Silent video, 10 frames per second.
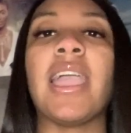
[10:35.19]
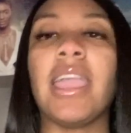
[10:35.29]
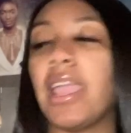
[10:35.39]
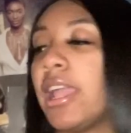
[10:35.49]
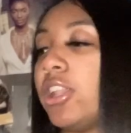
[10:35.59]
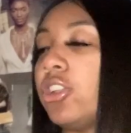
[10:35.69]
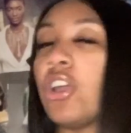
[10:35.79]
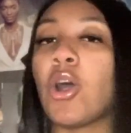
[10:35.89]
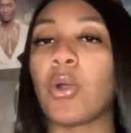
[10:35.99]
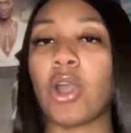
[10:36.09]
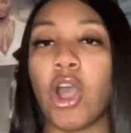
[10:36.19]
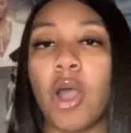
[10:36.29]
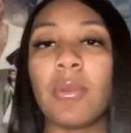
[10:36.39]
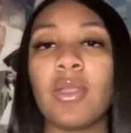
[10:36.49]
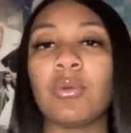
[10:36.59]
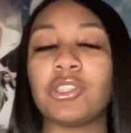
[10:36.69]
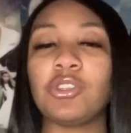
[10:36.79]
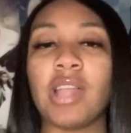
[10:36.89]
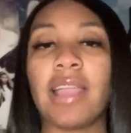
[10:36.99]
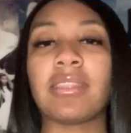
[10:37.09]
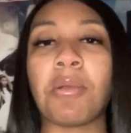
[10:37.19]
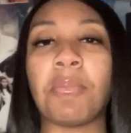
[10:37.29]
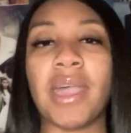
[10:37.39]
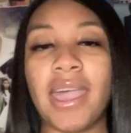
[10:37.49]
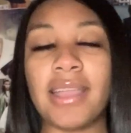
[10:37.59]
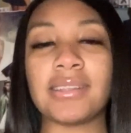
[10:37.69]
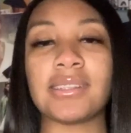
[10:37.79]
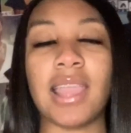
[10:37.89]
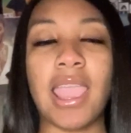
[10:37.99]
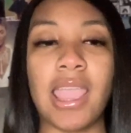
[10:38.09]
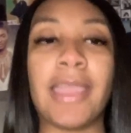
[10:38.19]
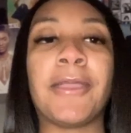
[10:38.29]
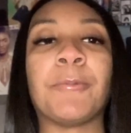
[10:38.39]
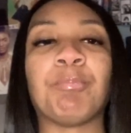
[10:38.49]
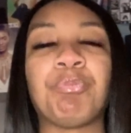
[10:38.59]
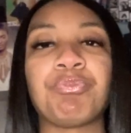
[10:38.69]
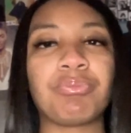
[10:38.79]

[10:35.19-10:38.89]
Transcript: And, you know, comment what you like the best, and